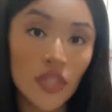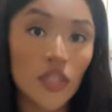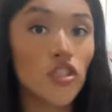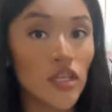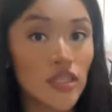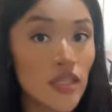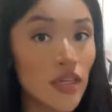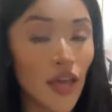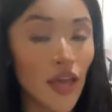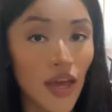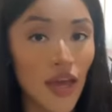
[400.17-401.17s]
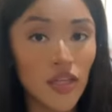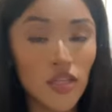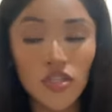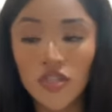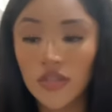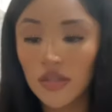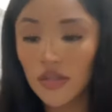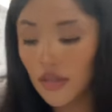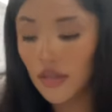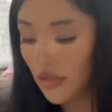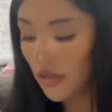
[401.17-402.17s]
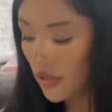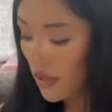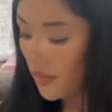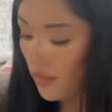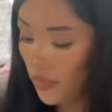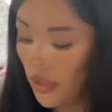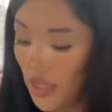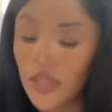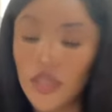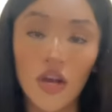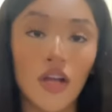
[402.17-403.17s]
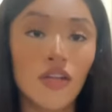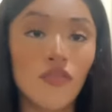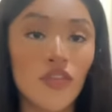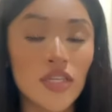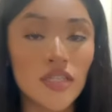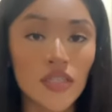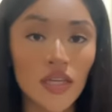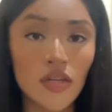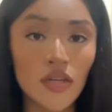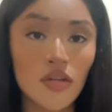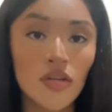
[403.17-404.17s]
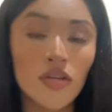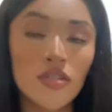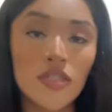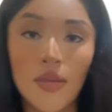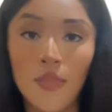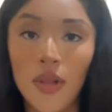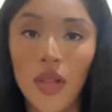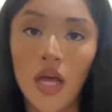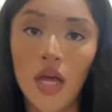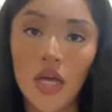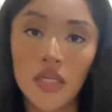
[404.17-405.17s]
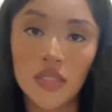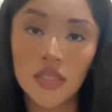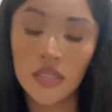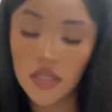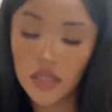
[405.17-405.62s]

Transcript: Just in cash, plus all of these singles, plus